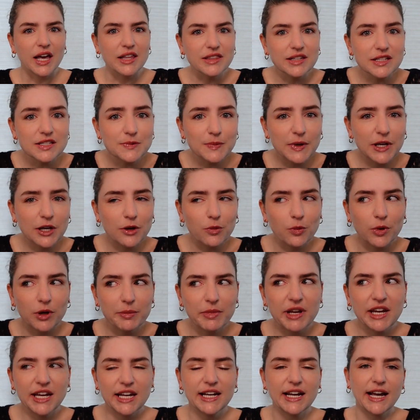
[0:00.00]
And this week, we're
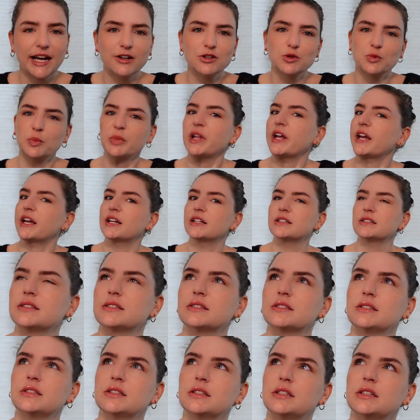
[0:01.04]
making a house plant.
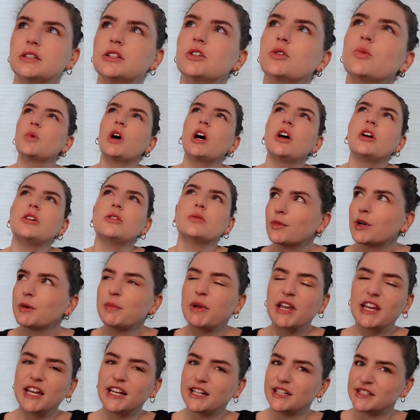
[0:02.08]
Well, we're
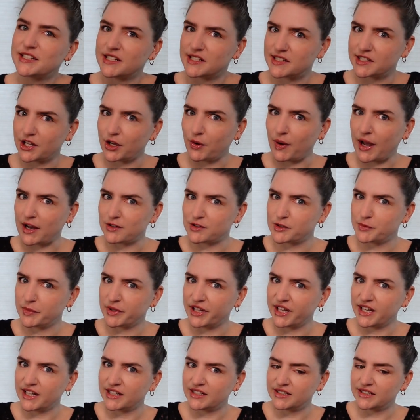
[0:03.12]
making a disco house
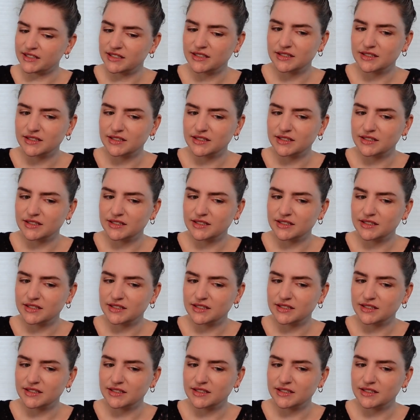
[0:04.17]
plant.